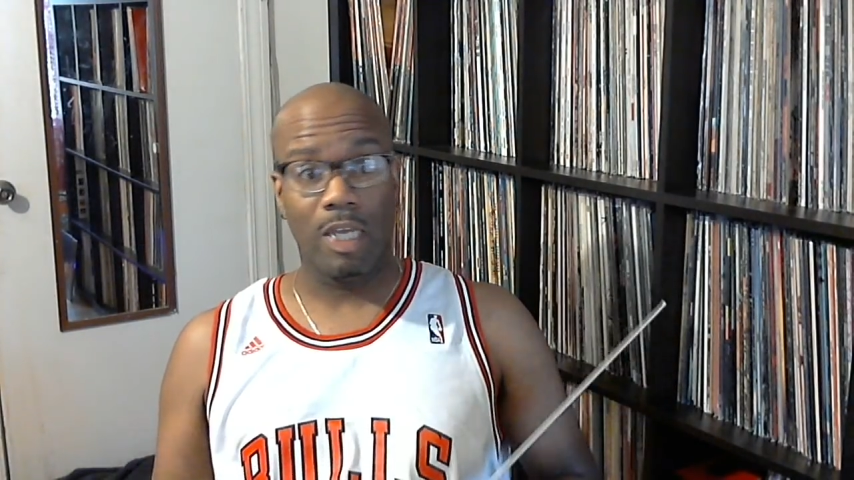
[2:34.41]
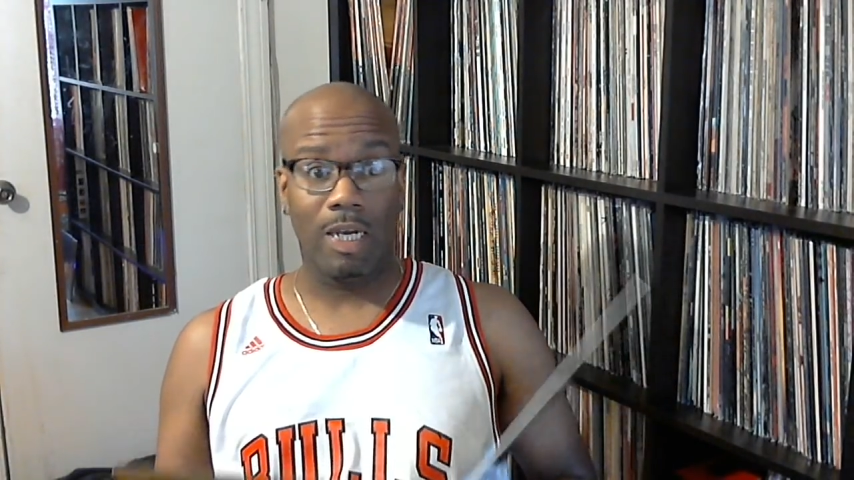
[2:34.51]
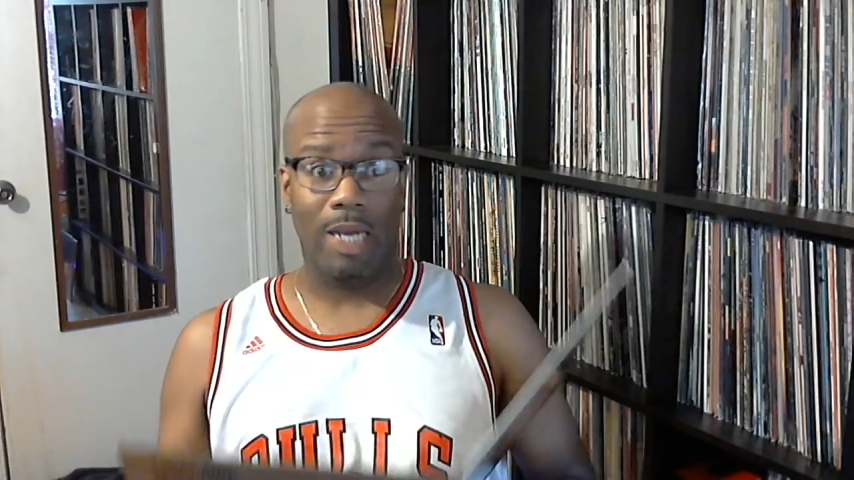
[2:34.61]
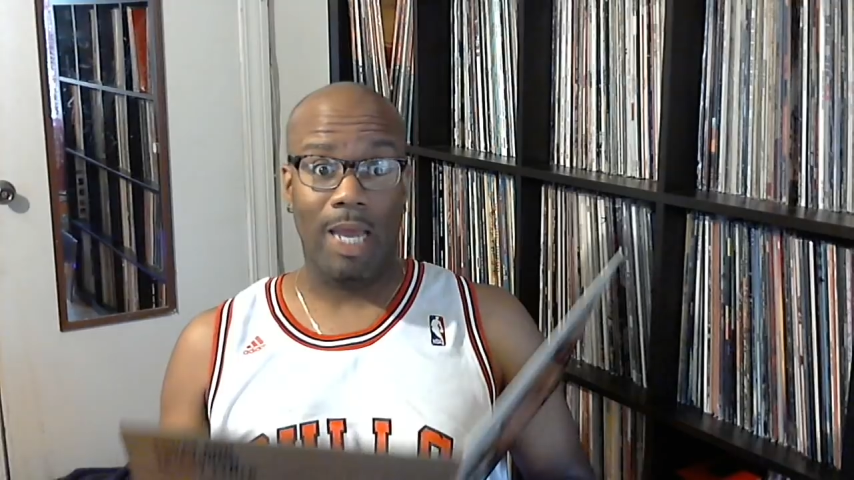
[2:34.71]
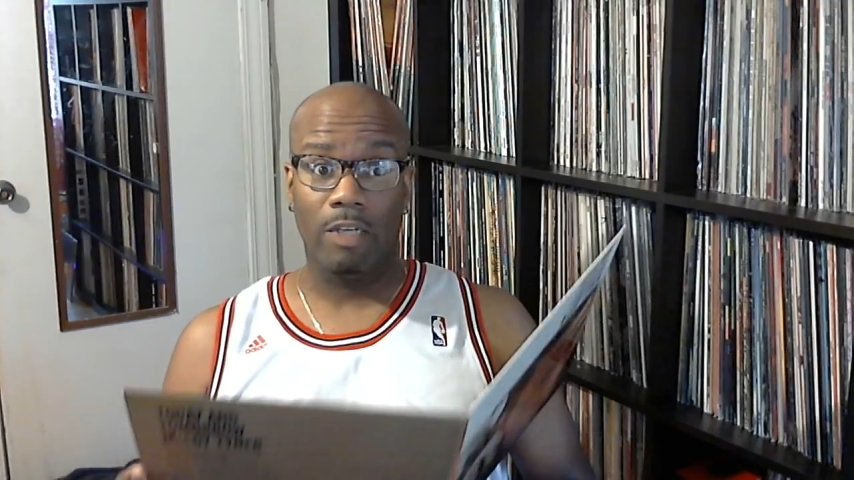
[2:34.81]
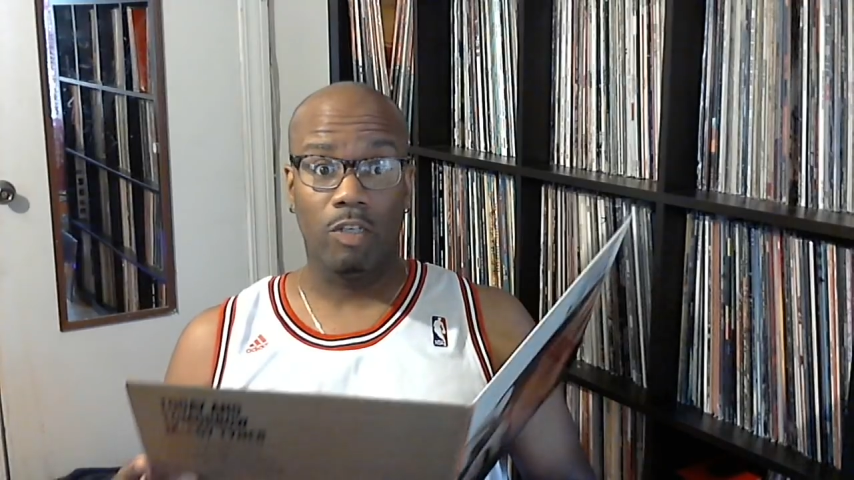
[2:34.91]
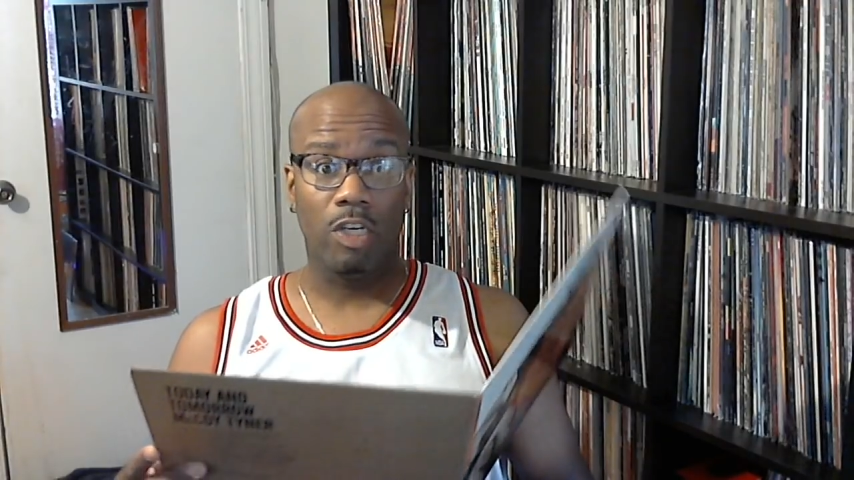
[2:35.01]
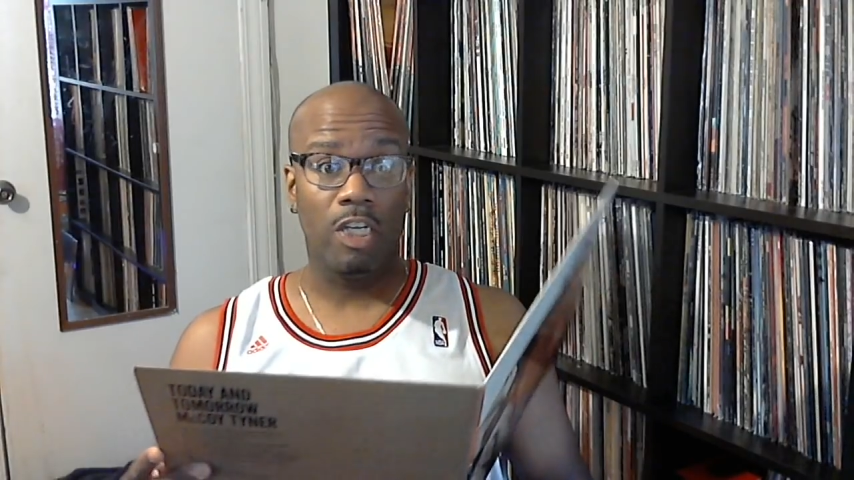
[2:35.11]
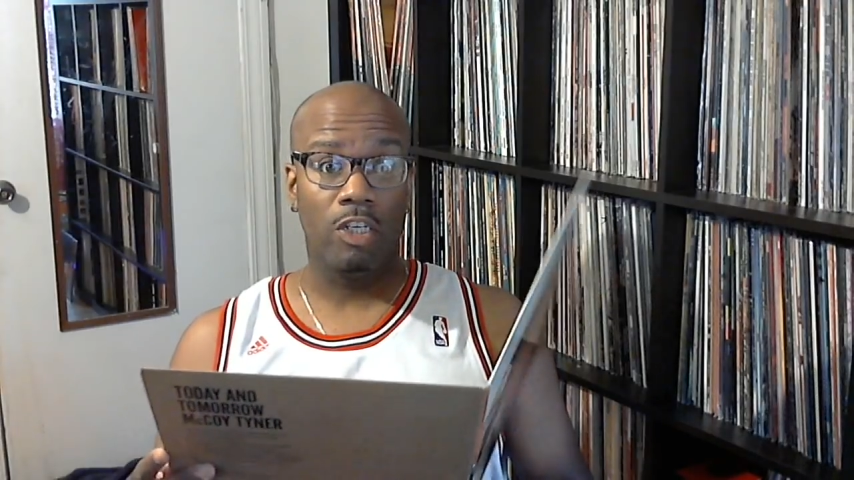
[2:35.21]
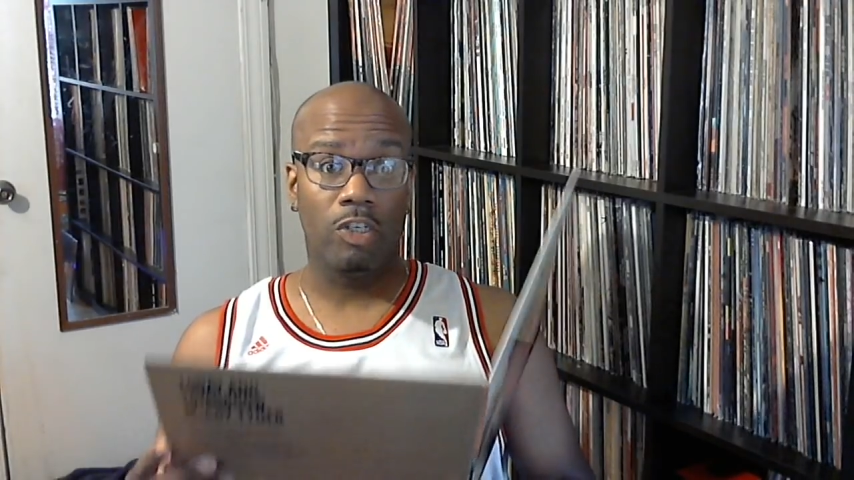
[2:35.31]
and A Night in
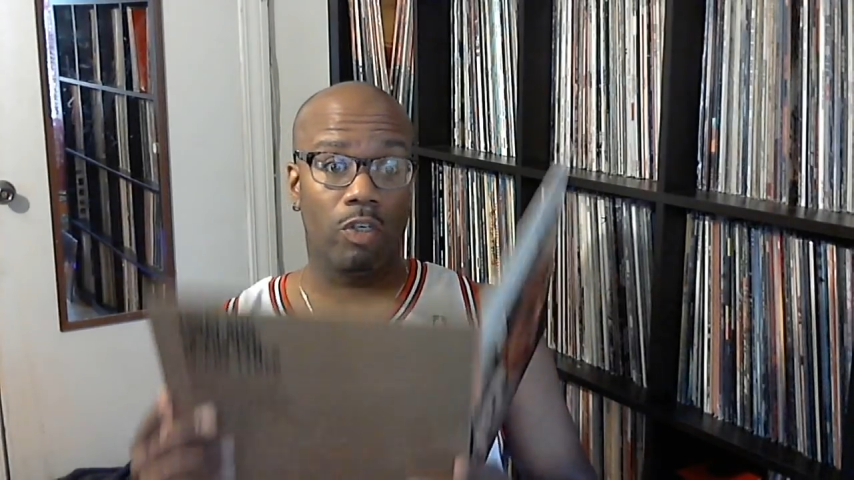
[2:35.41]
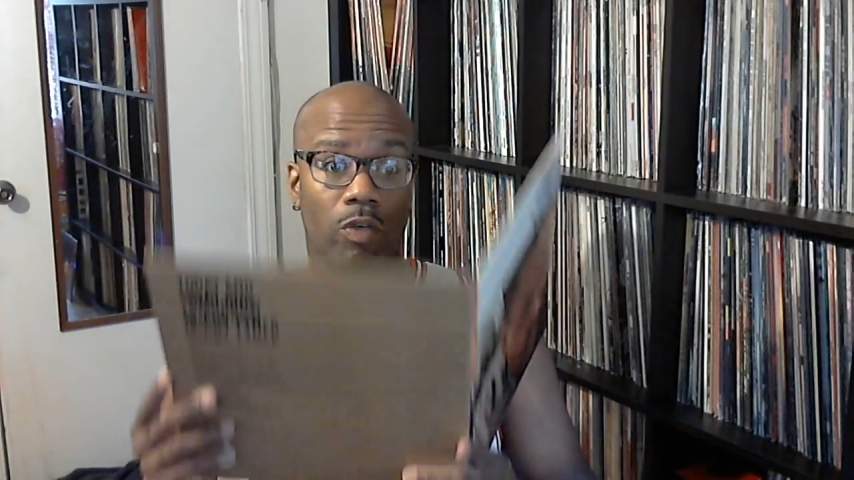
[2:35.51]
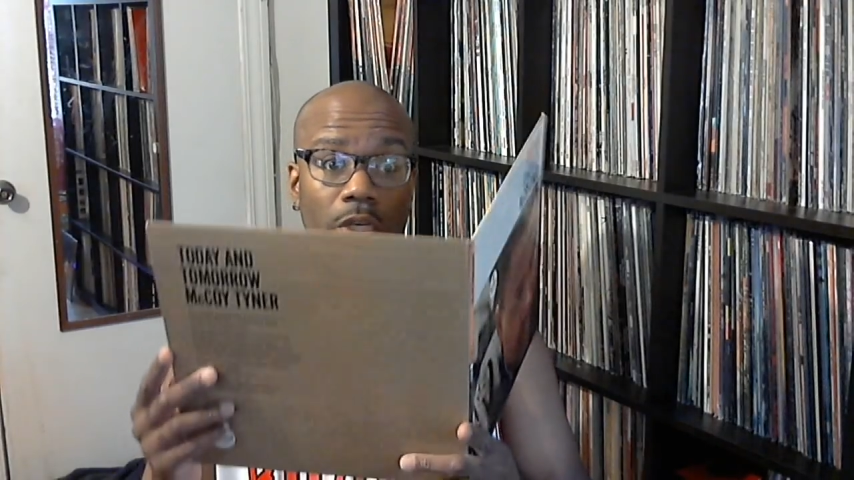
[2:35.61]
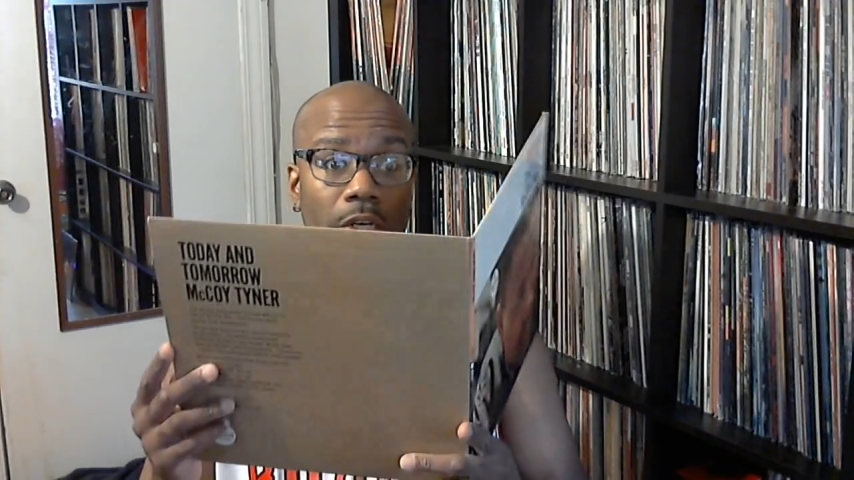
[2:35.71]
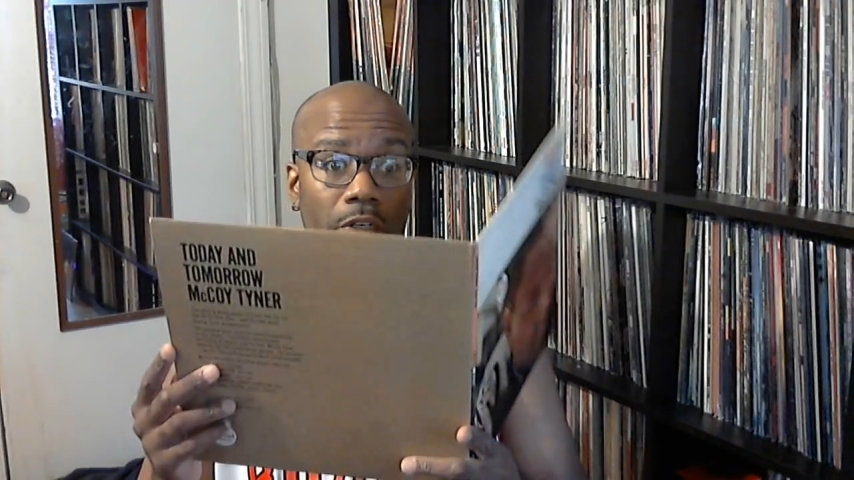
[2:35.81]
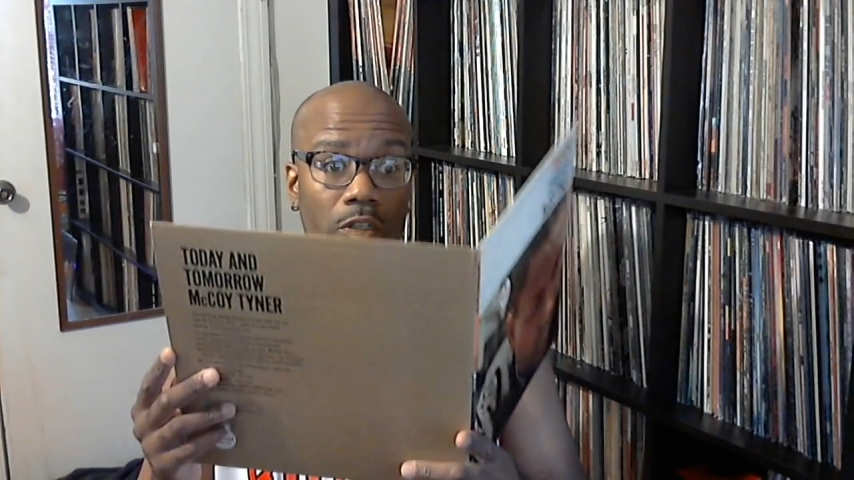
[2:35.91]
Tunisia on here